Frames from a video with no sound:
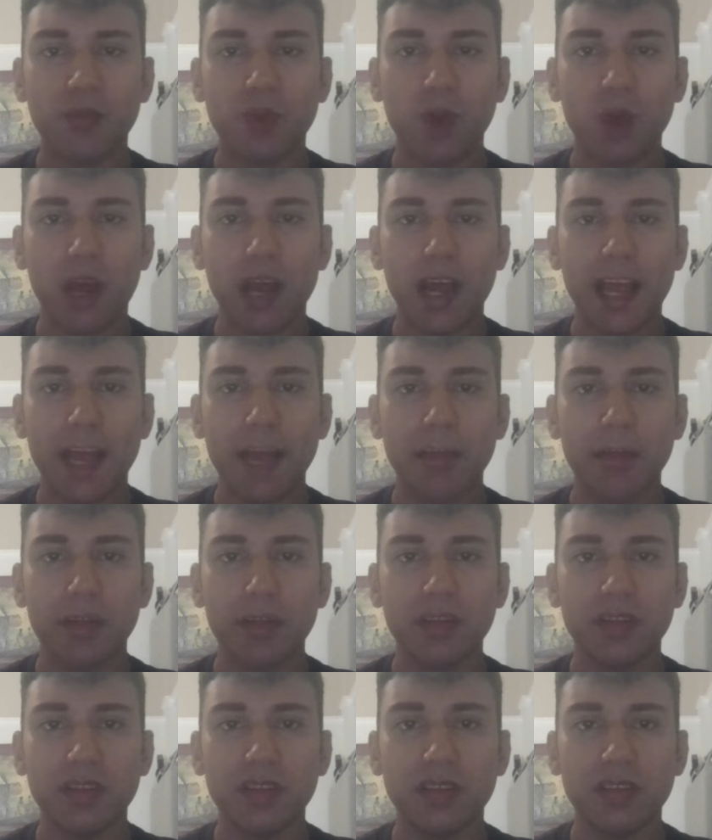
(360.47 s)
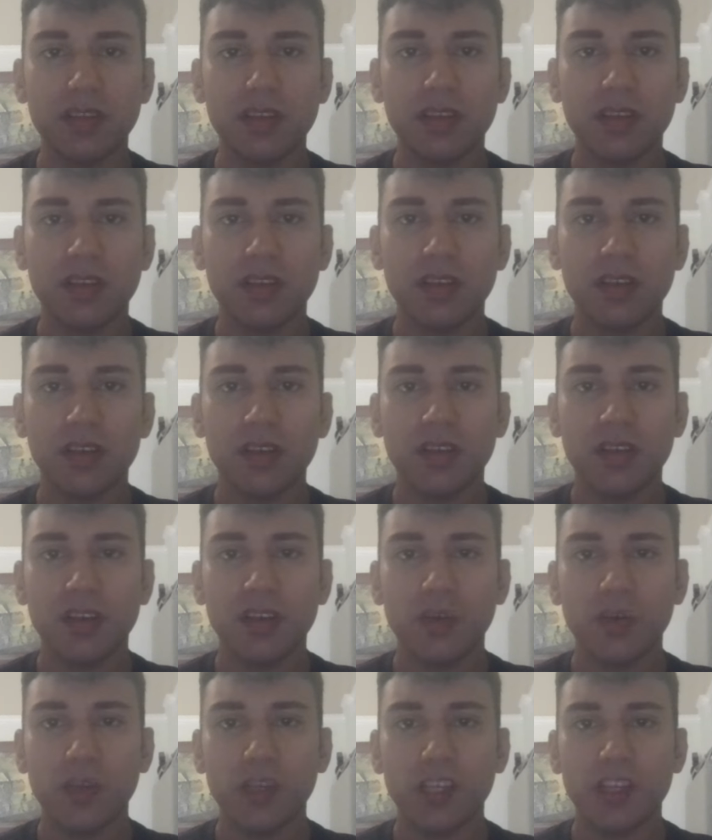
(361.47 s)
of what happened
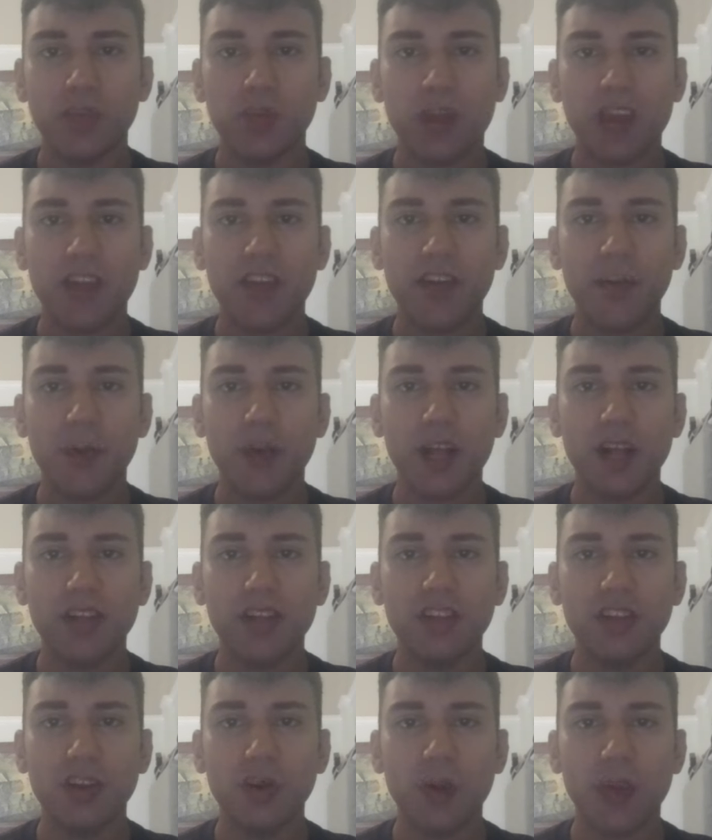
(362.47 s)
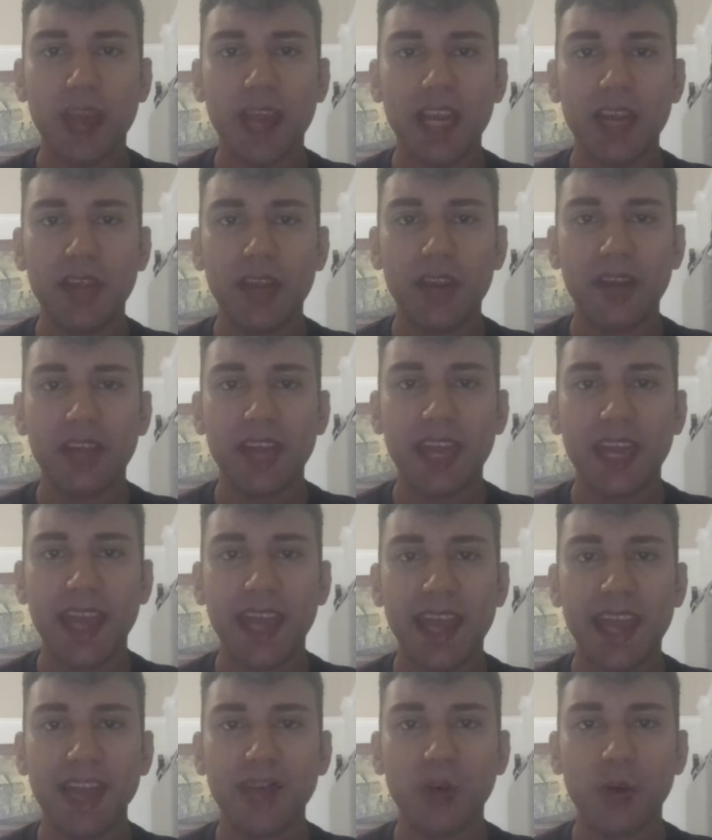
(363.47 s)
which is why they will do anything they
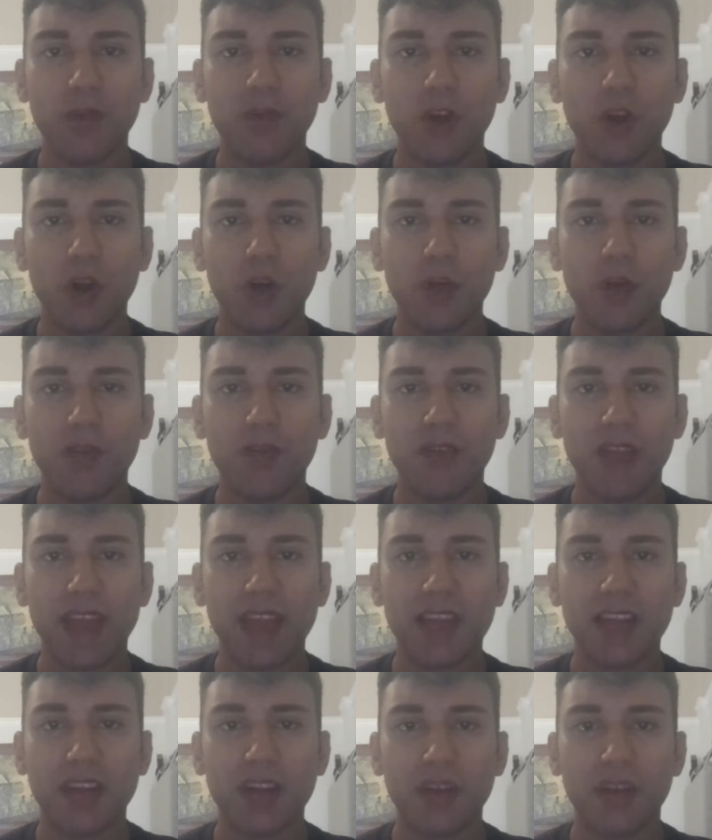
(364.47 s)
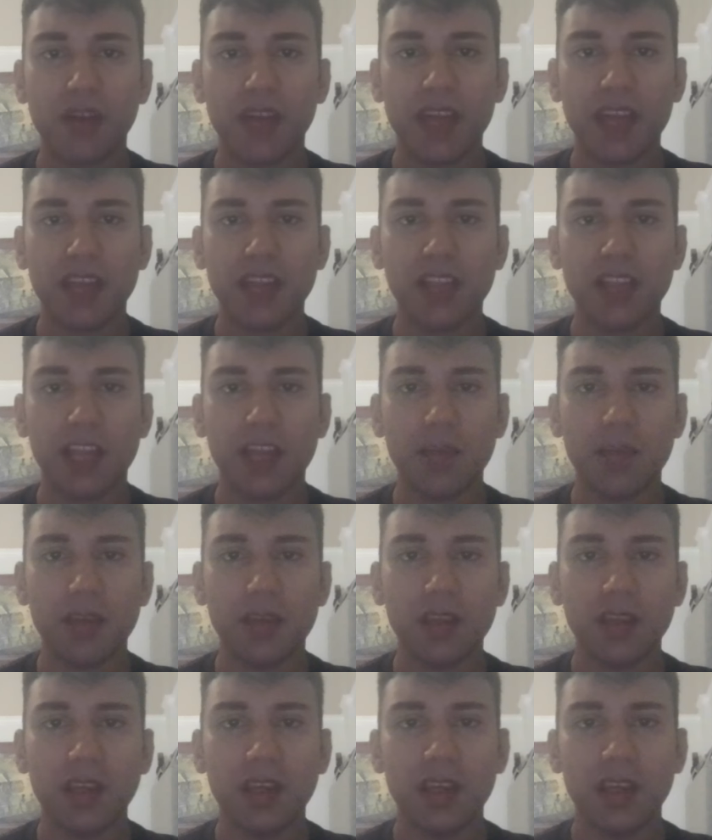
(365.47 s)
can to avoid reflecting on their
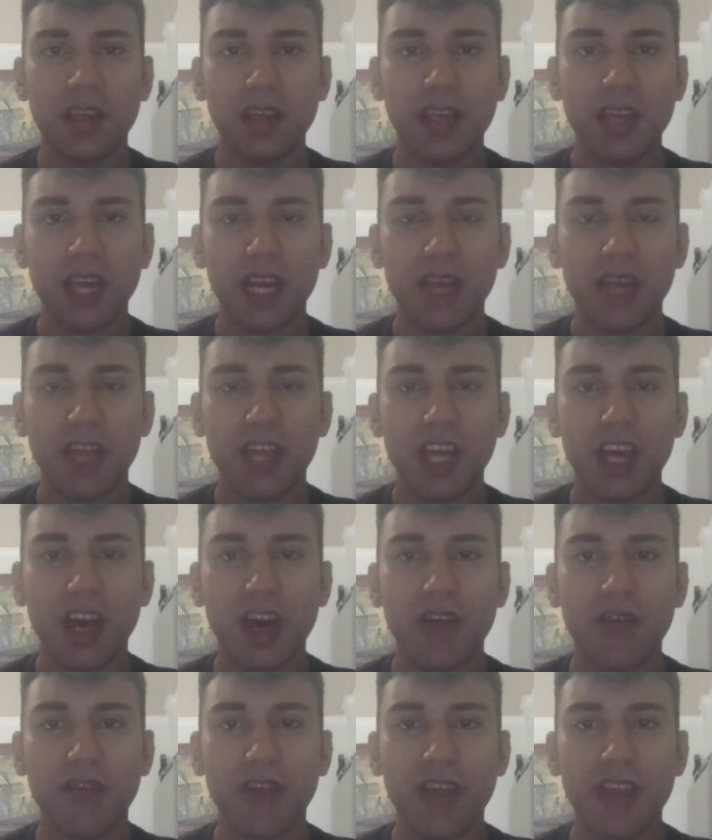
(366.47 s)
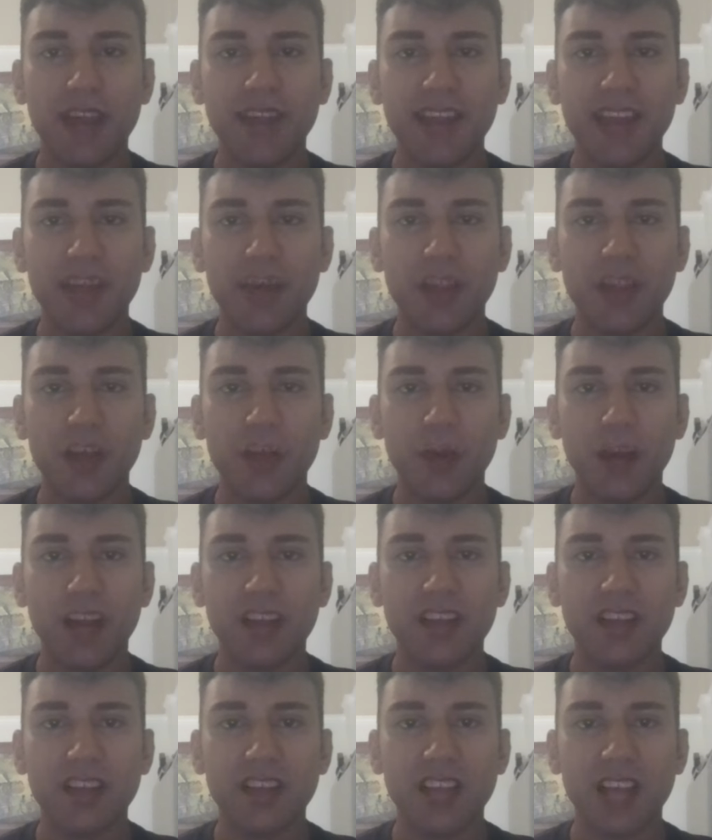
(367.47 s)
shame. And if they can't find anyone they're
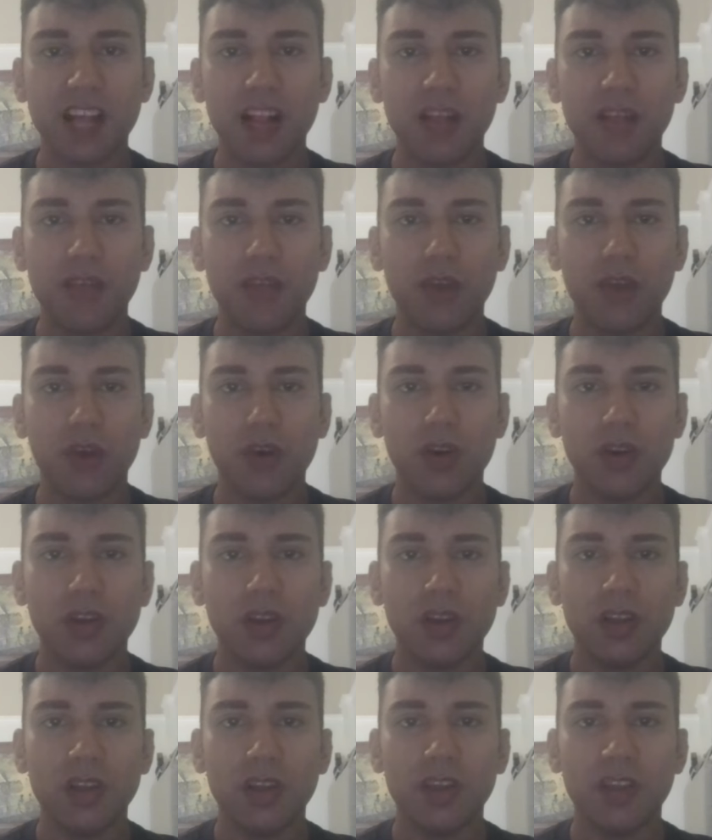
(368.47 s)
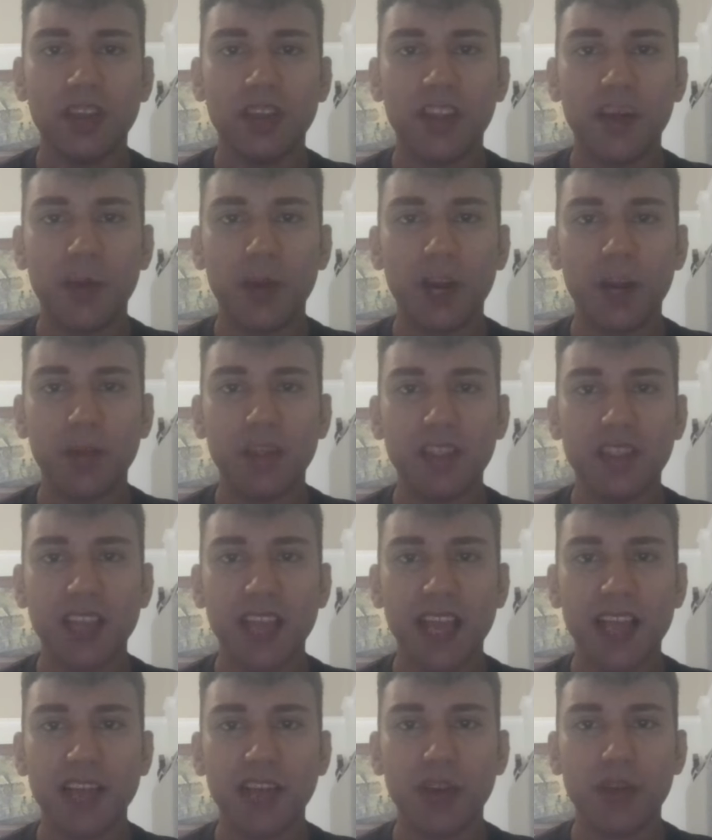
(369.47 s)
willing to settle for, then they will
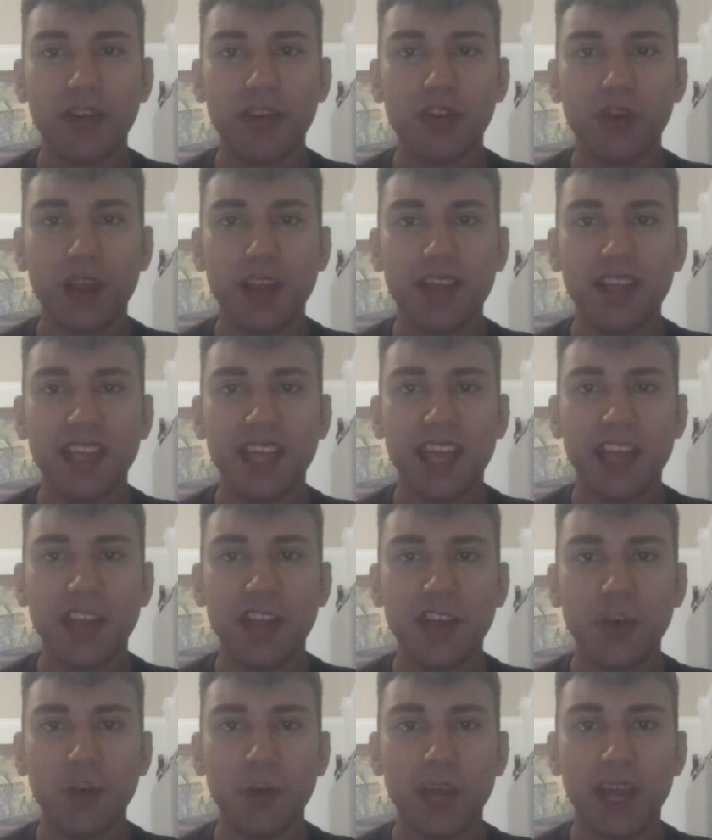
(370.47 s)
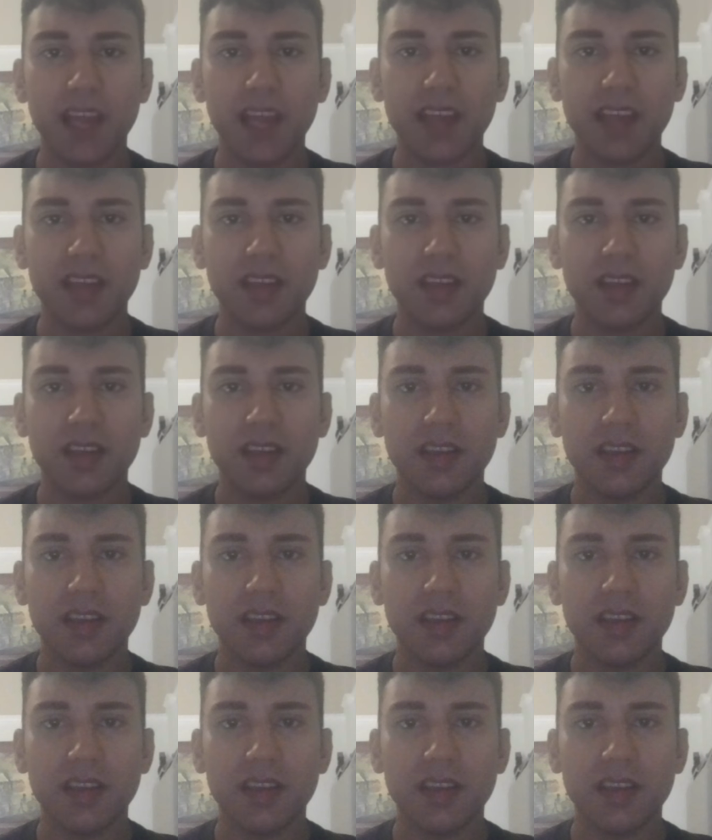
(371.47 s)
obsess over trying to get you back.